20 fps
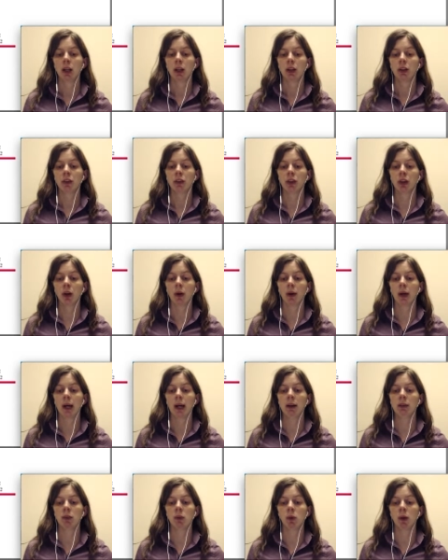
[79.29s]
So
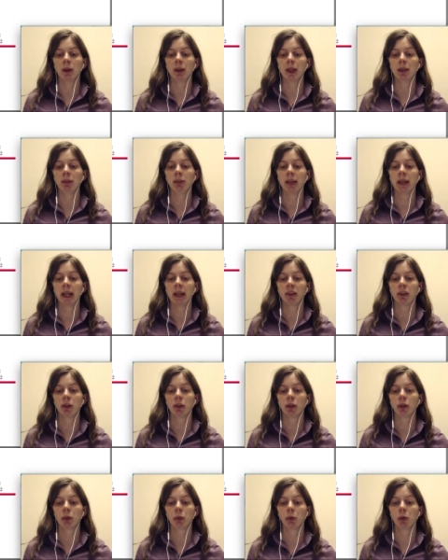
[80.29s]
F1 definitely
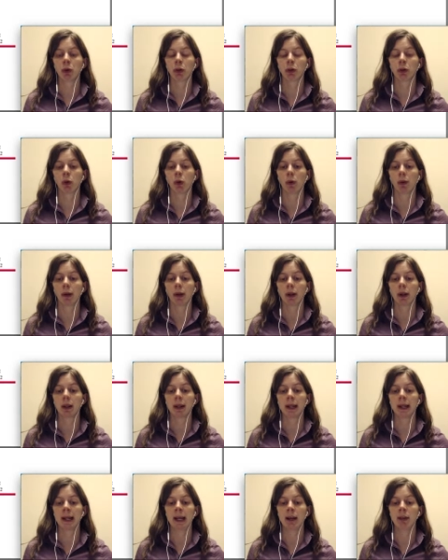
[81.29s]
exerts more torque
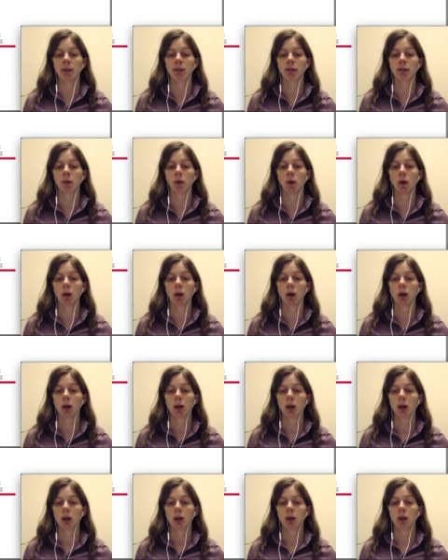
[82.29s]
than F4.
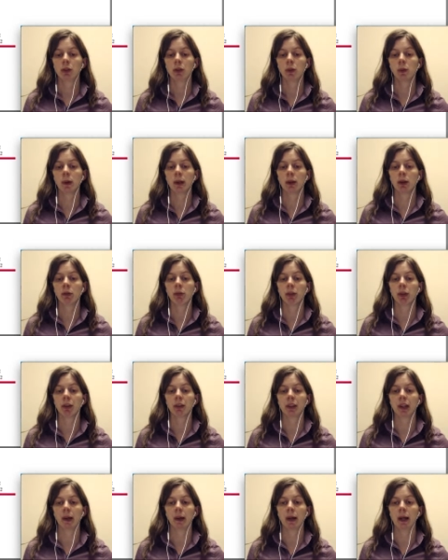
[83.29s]
So we can cross
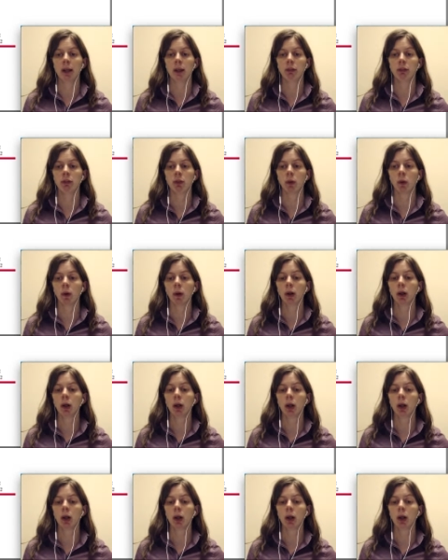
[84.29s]
out F4.